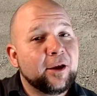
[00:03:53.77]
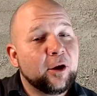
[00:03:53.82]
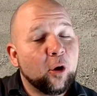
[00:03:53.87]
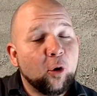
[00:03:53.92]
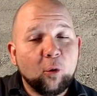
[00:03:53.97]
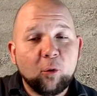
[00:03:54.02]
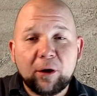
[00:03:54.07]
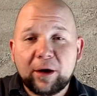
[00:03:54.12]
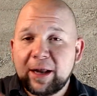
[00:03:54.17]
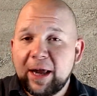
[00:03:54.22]

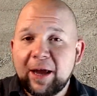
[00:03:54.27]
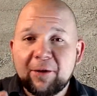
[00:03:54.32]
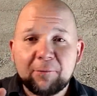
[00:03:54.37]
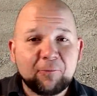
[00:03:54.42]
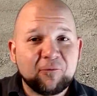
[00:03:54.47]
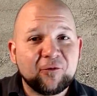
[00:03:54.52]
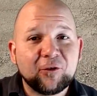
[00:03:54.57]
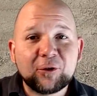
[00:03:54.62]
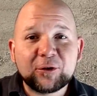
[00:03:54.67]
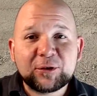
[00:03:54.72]
When that
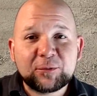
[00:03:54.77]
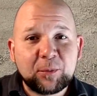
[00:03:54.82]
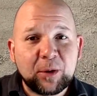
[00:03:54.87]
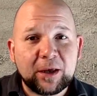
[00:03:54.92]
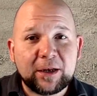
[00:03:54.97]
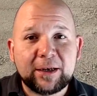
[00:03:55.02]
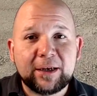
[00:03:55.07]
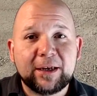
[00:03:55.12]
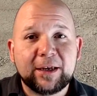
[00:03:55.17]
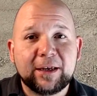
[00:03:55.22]
first
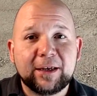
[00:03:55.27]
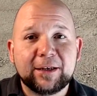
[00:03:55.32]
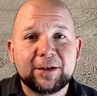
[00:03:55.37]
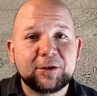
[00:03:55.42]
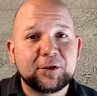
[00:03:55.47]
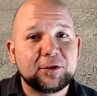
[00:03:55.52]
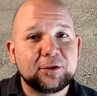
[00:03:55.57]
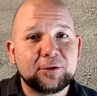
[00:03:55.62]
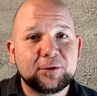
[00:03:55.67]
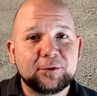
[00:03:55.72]
penny hit,
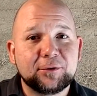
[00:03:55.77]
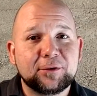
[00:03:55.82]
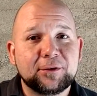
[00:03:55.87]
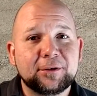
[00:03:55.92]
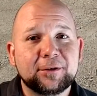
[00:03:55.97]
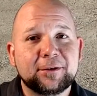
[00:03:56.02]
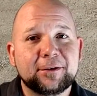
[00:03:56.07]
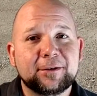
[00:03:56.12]
dude,